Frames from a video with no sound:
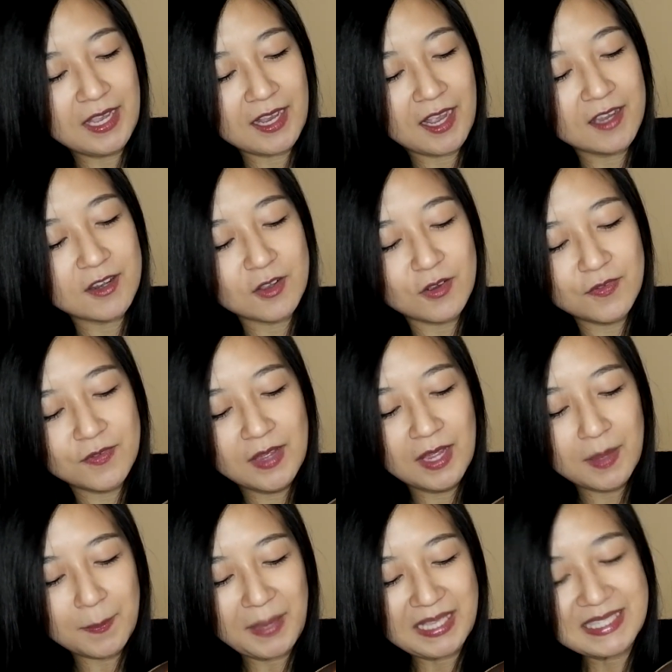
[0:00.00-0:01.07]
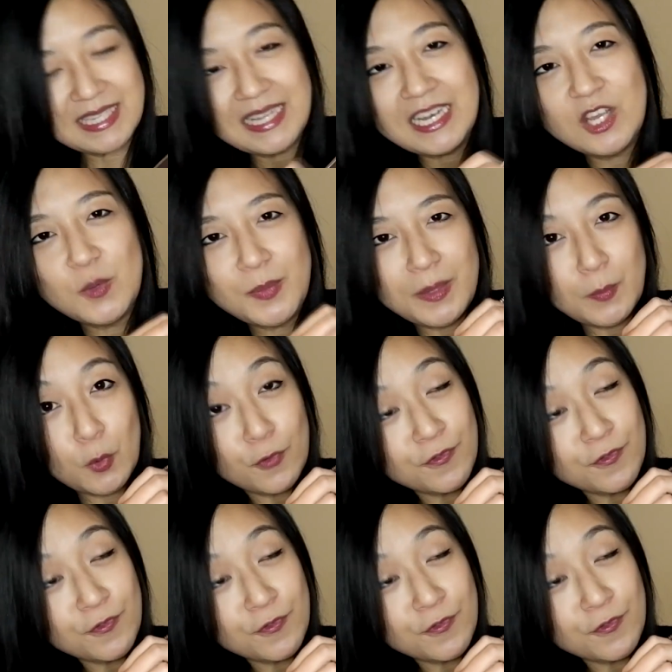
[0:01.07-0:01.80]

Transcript: It kind of makes it a little bit more